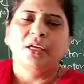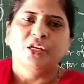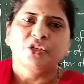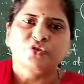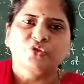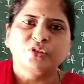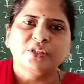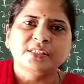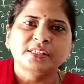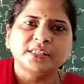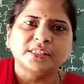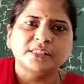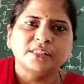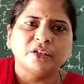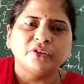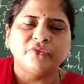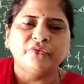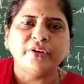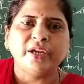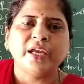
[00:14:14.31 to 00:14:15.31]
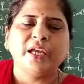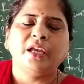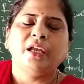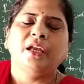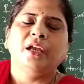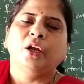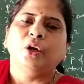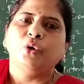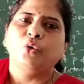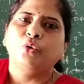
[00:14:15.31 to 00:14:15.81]
So this is the way
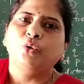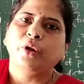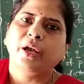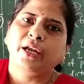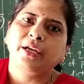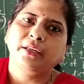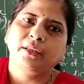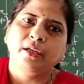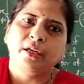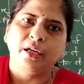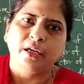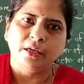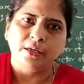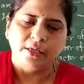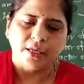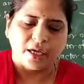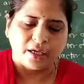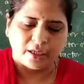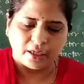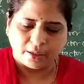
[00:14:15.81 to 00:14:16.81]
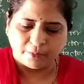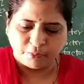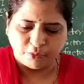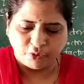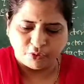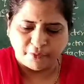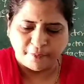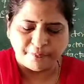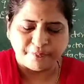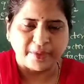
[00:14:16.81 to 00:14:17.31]
to write the indirect
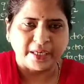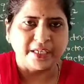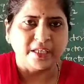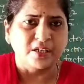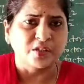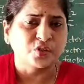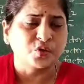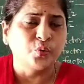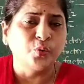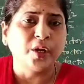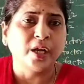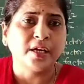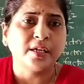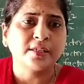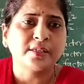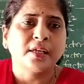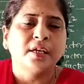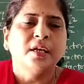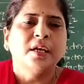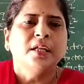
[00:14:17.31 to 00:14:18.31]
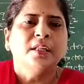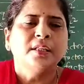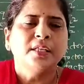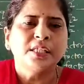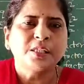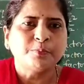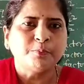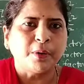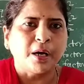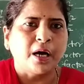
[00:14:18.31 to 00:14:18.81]
proof. My dear students,
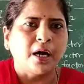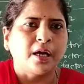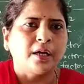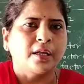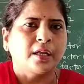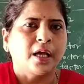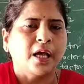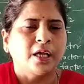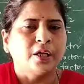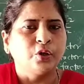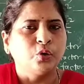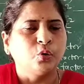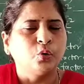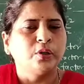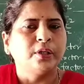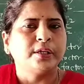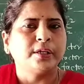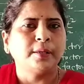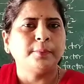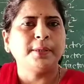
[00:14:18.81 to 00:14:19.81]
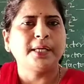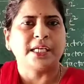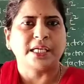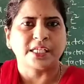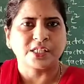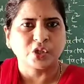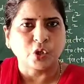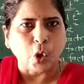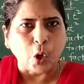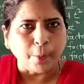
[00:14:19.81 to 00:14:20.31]
this part I know that it
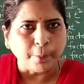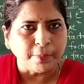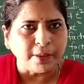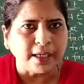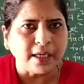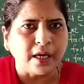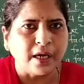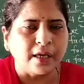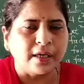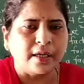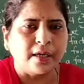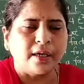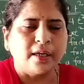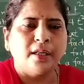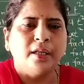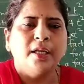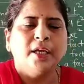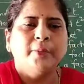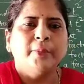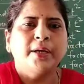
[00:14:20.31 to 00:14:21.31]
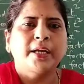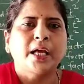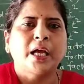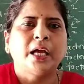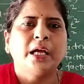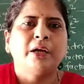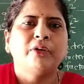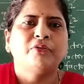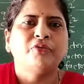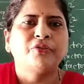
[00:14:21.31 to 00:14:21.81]
is complicated, but I
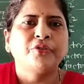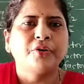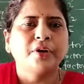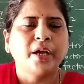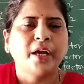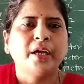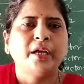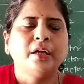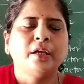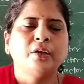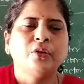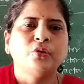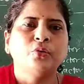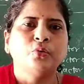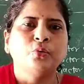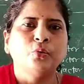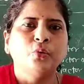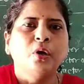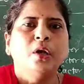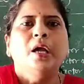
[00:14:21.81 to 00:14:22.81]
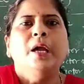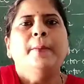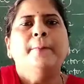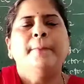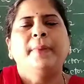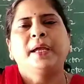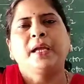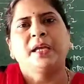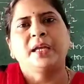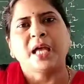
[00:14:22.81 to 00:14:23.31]
have tried to
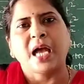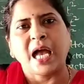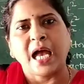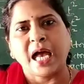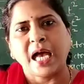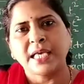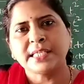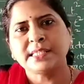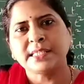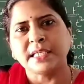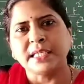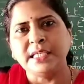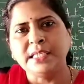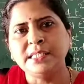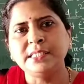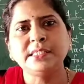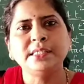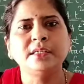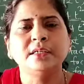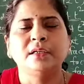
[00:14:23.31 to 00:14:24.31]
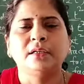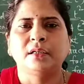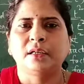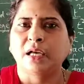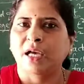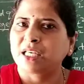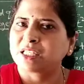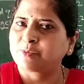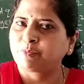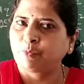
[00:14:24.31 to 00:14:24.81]
make it as easier
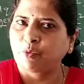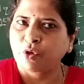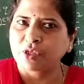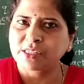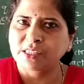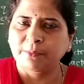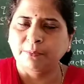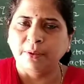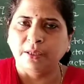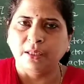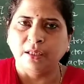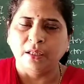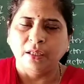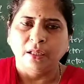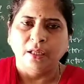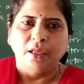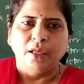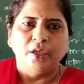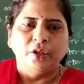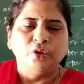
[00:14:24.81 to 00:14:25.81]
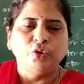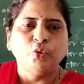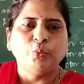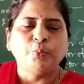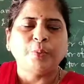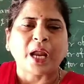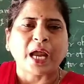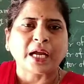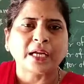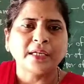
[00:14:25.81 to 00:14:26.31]
as possible. You
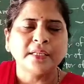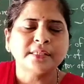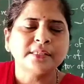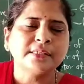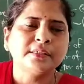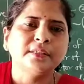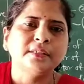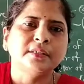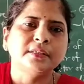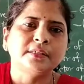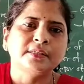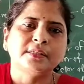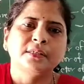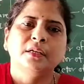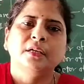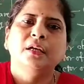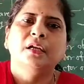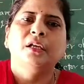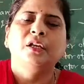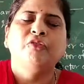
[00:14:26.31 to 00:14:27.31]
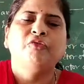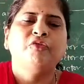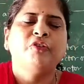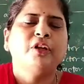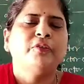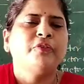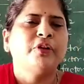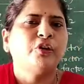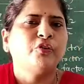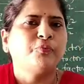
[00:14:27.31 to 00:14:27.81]
practice this. If
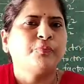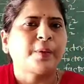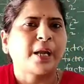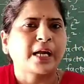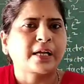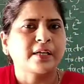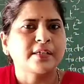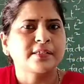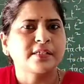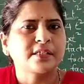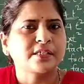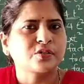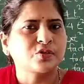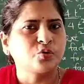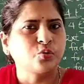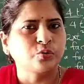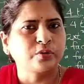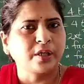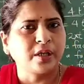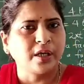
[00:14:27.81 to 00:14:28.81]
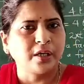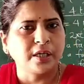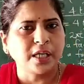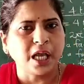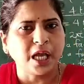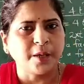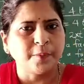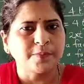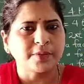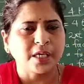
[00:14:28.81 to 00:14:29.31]
you practice this 2-3
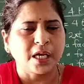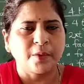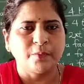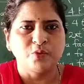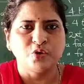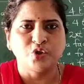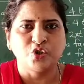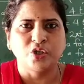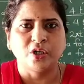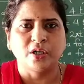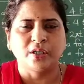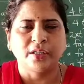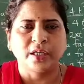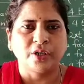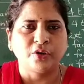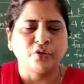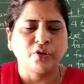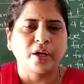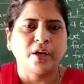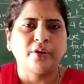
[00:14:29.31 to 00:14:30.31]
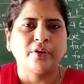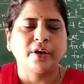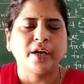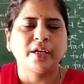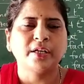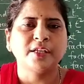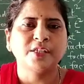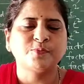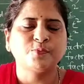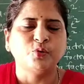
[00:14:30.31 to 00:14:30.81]
times, I'm sure that you can
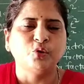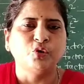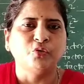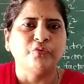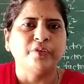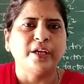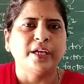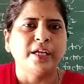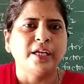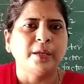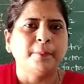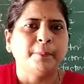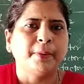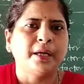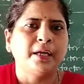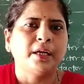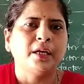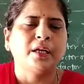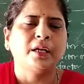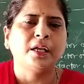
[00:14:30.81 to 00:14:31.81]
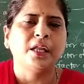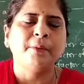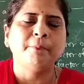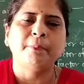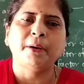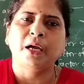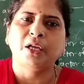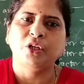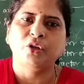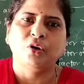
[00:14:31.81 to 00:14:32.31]
write this proof independently
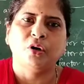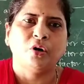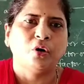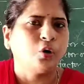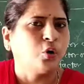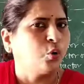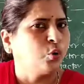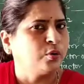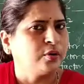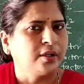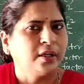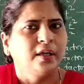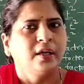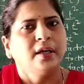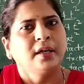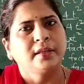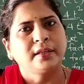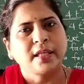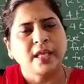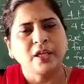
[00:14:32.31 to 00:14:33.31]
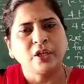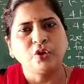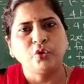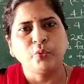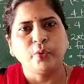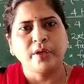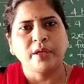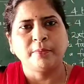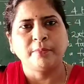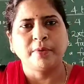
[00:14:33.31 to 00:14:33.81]
by your own. Thank you
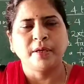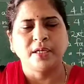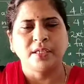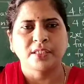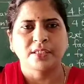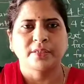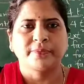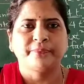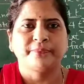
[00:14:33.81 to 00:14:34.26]
very much.